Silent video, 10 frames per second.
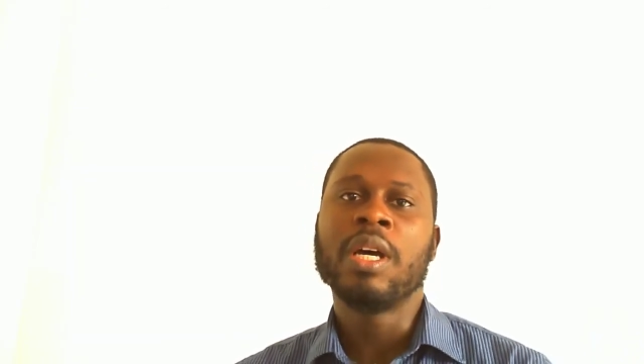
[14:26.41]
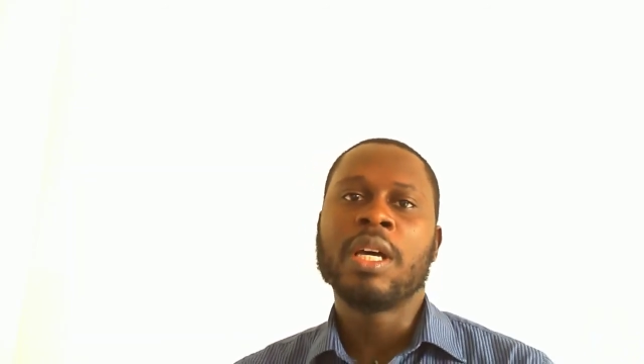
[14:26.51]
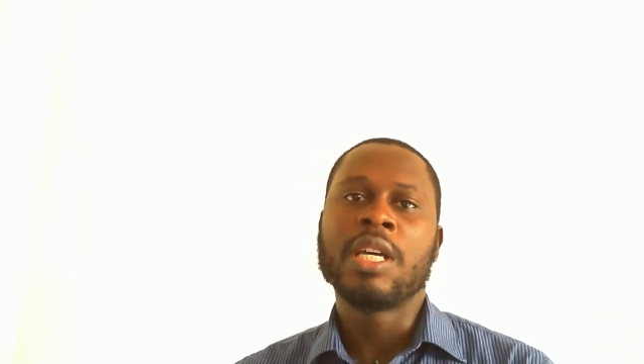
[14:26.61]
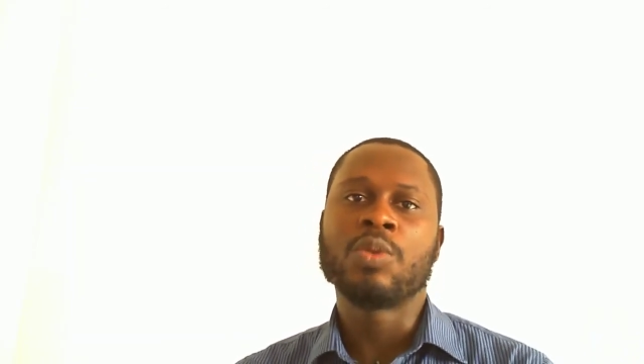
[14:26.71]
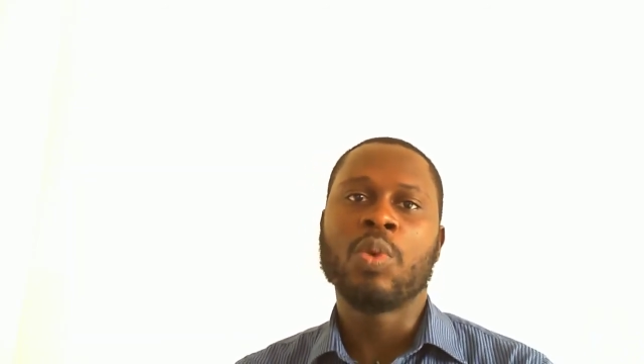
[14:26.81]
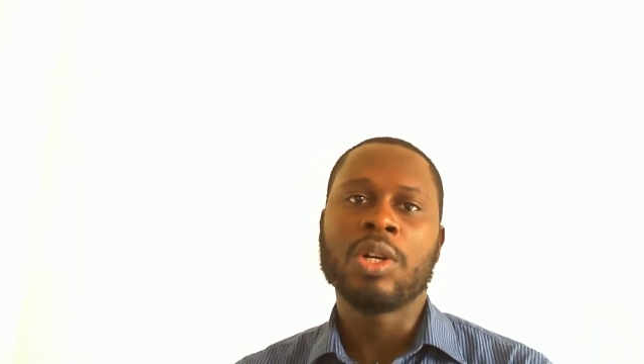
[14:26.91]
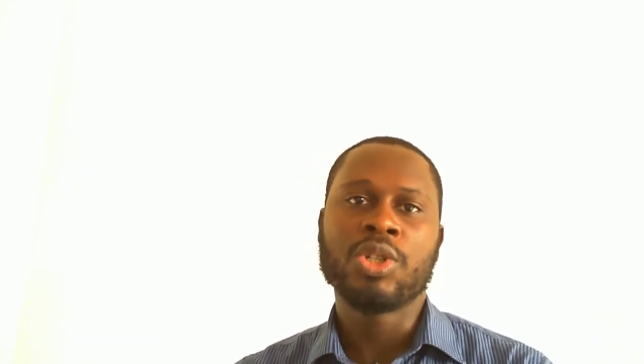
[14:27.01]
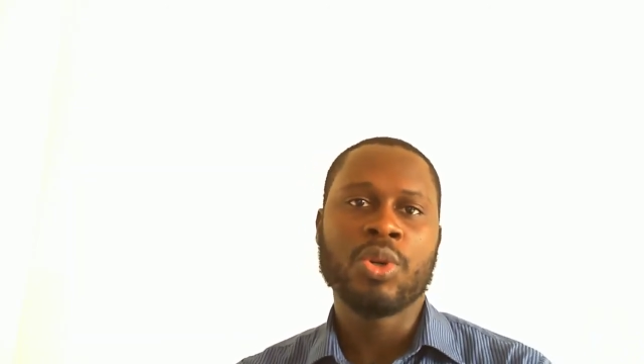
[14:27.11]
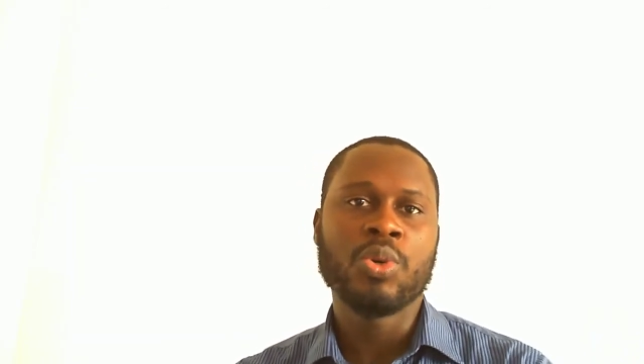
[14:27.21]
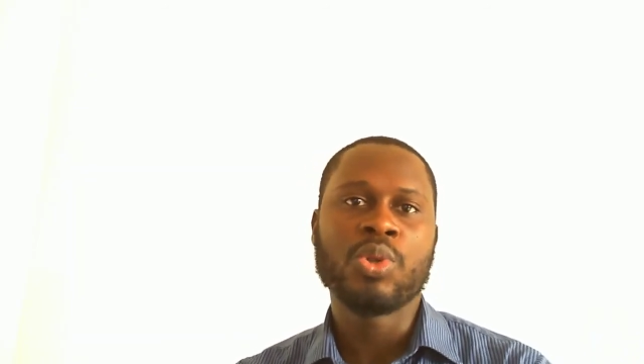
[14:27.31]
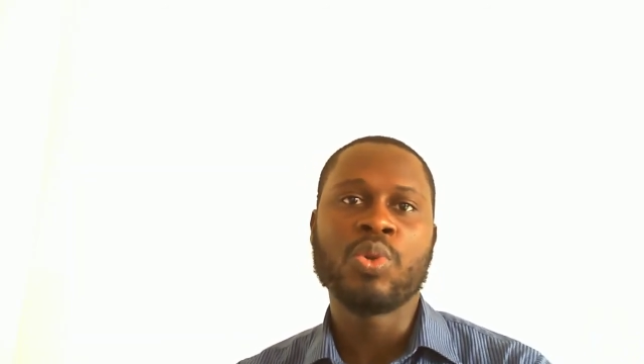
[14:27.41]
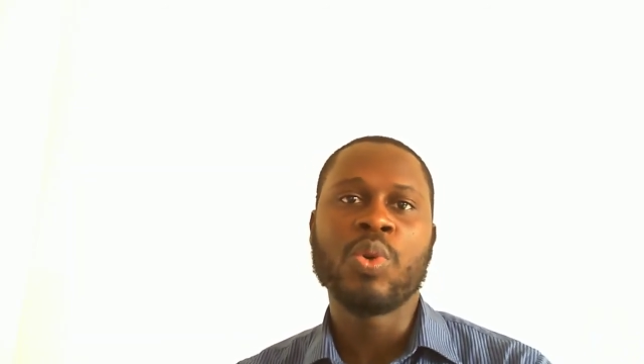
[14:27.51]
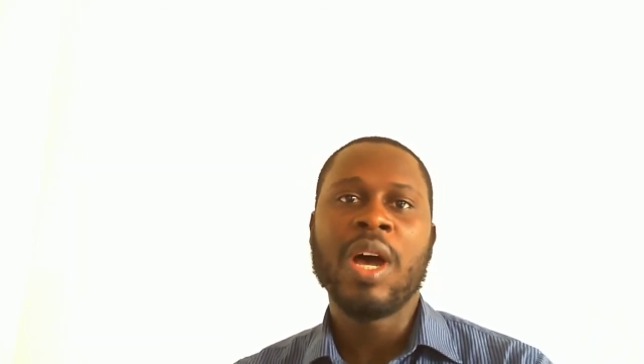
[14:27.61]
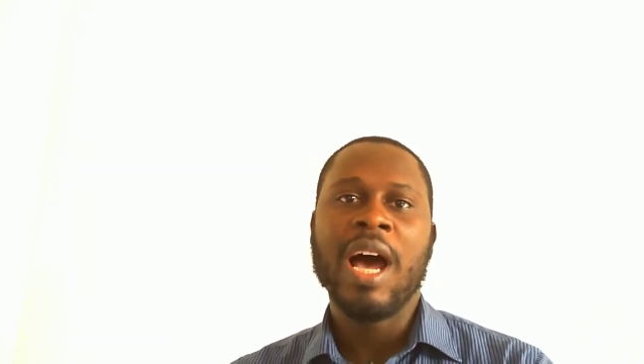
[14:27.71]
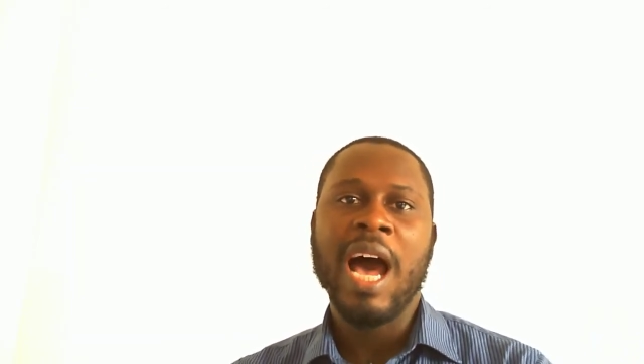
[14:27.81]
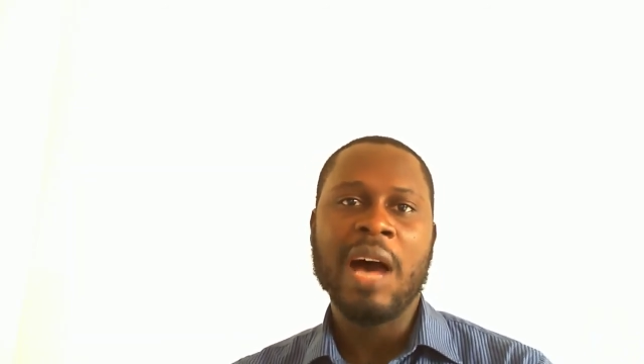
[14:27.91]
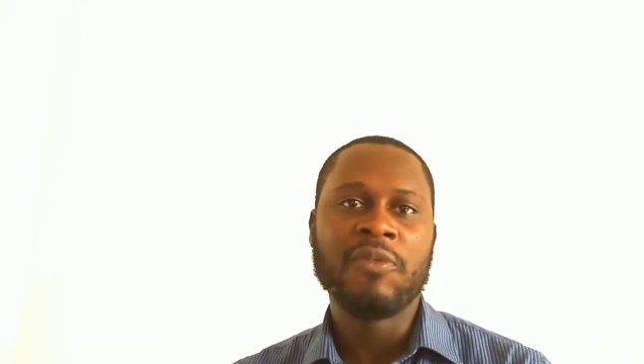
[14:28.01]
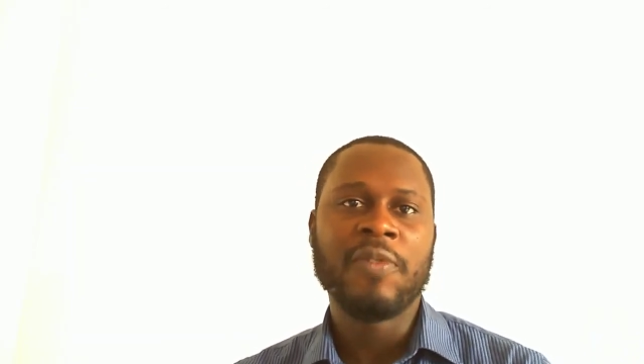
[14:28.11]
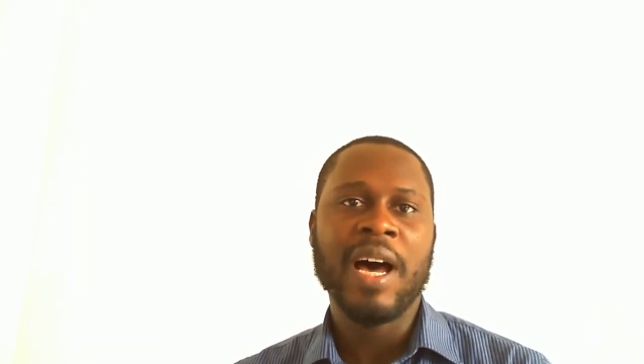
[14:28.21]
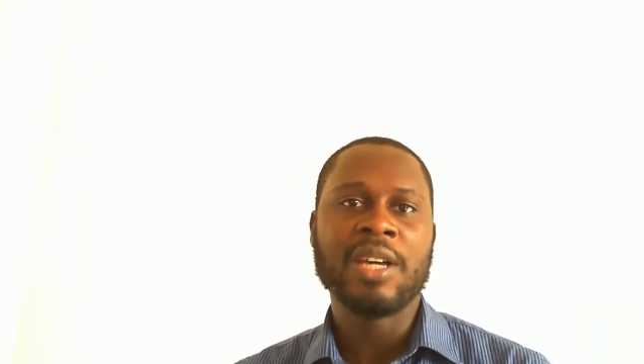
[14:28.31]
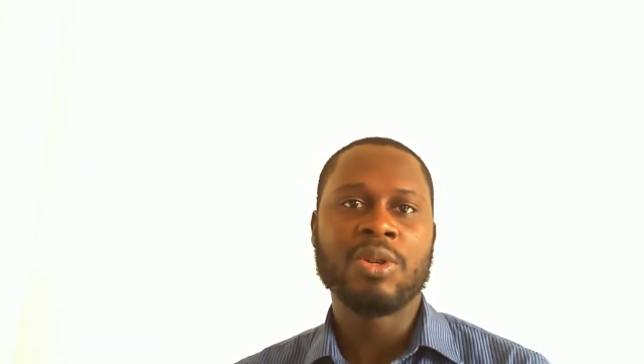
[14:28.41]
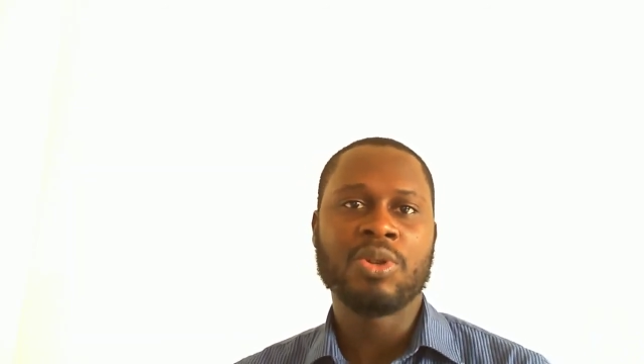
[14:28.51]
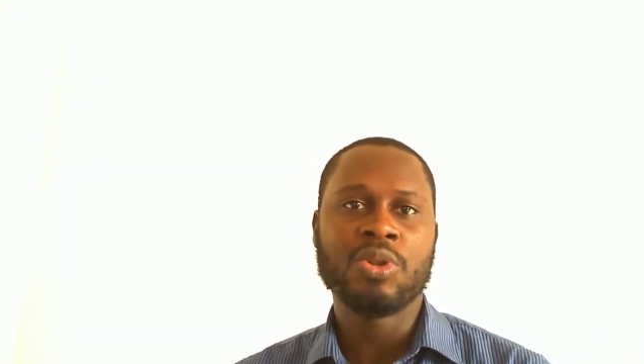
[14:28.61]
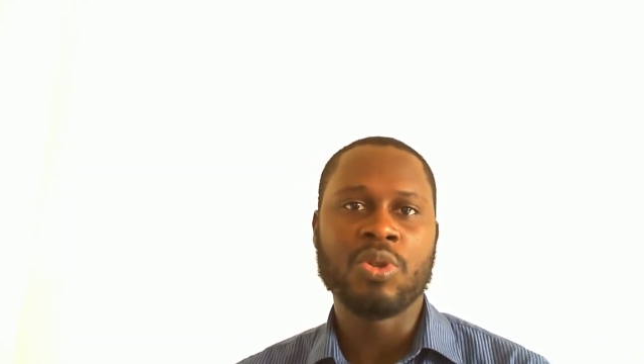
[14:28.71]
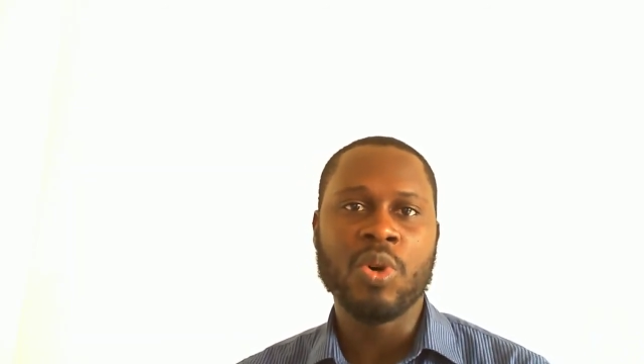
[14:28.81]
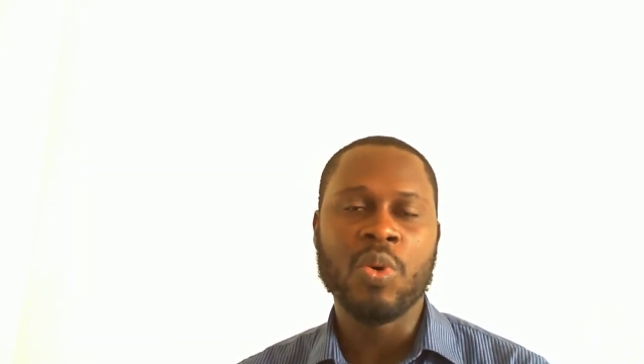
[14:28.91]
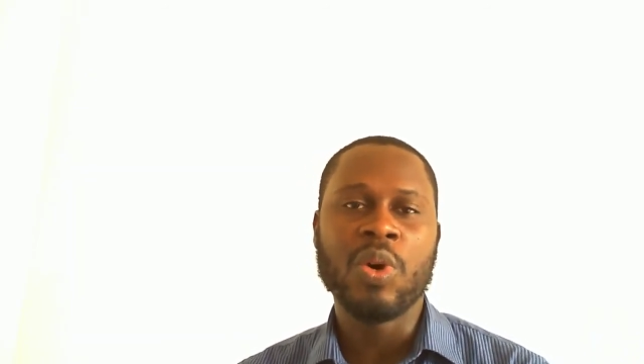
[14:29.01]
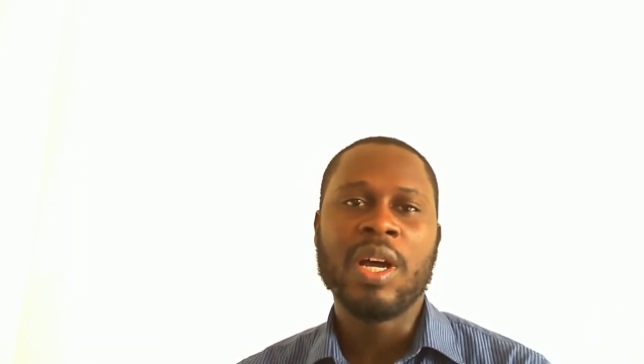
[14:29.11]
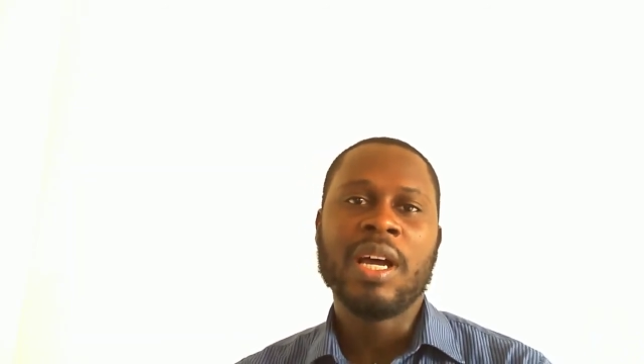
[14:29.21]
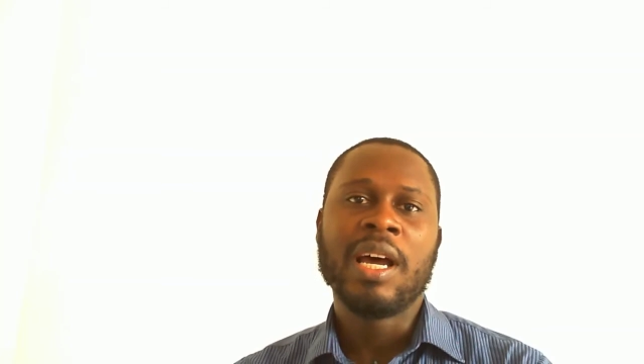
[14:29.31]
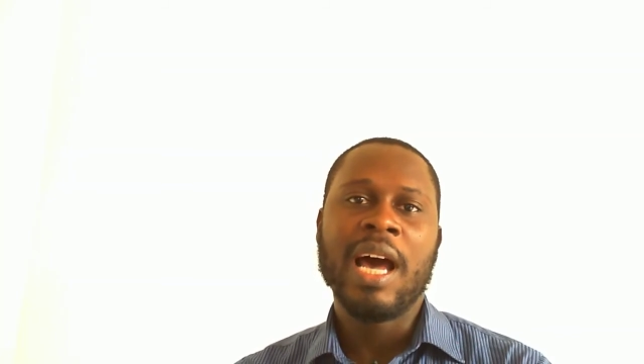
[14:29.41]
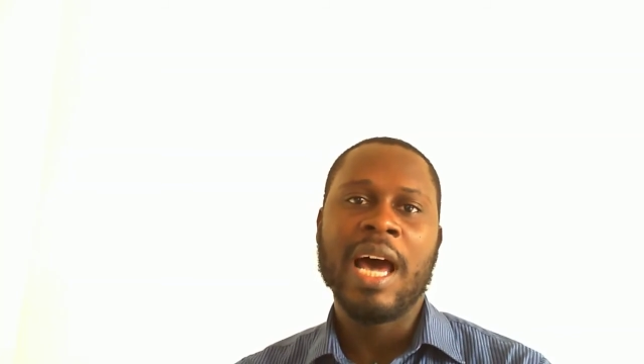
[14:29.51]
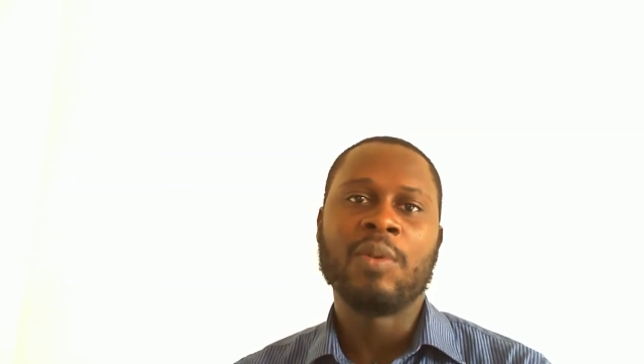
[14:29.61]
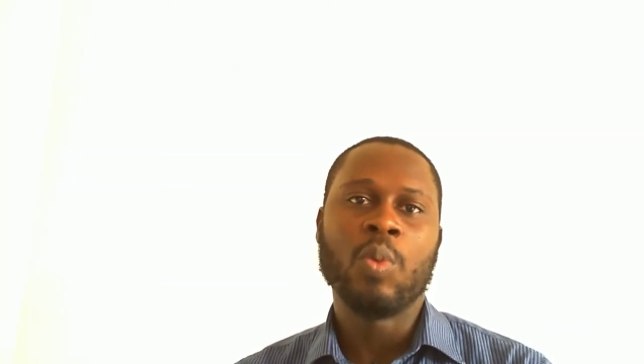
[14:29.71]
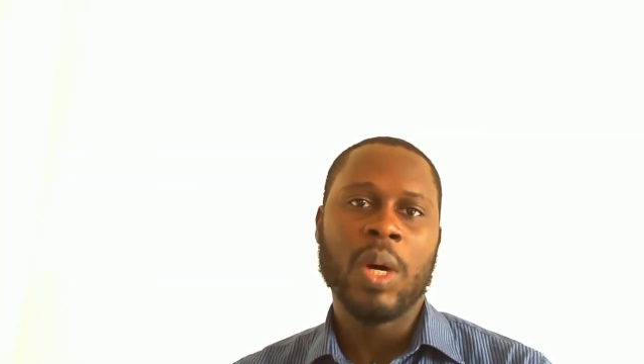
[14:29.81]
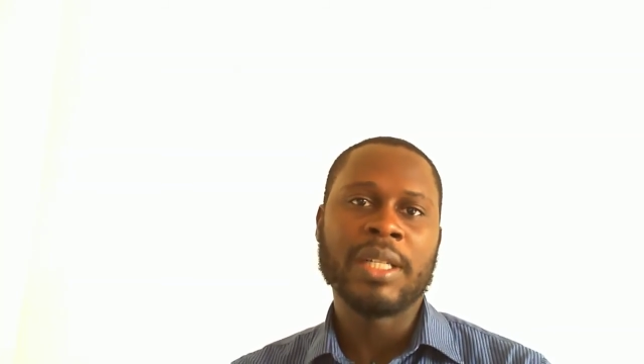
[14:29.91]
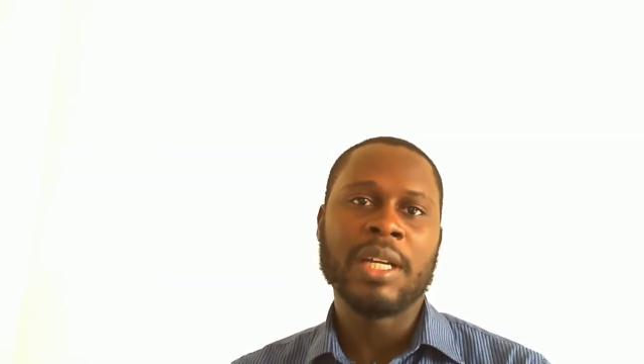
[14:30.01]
it's what shows you how far you should go and what